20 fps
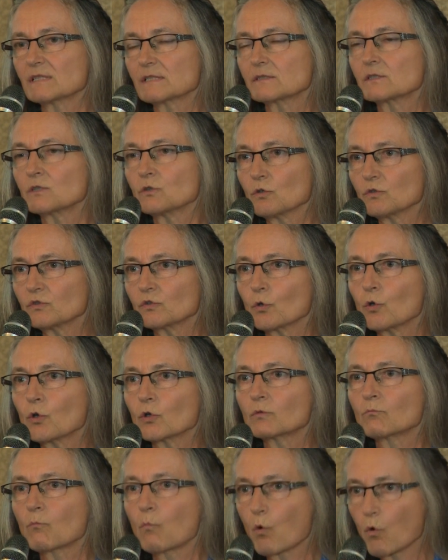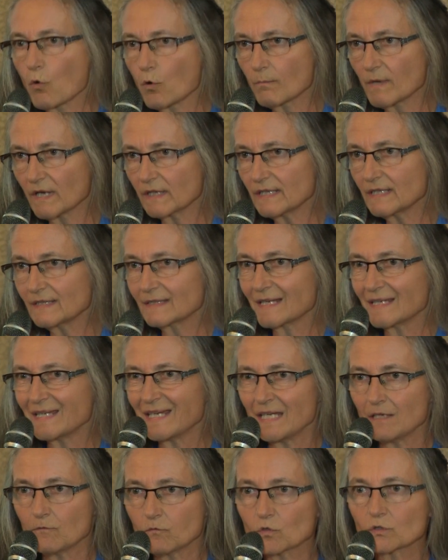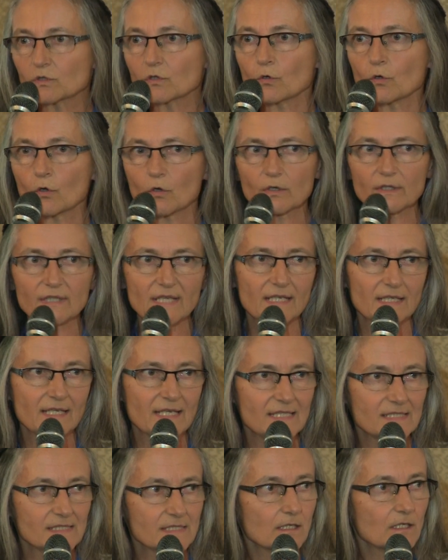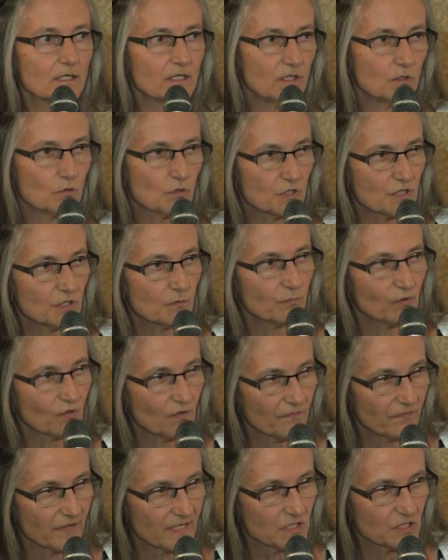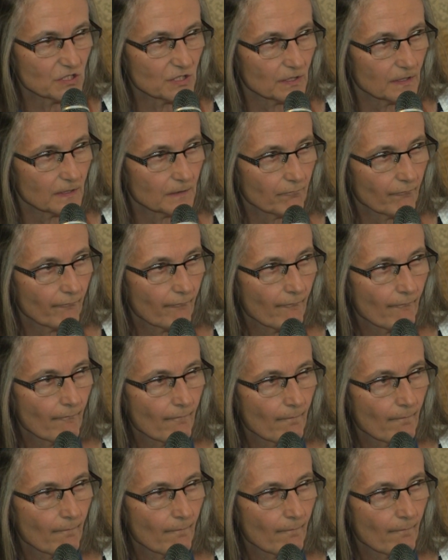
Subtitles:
must not earn more money than he would earn in his usual profession.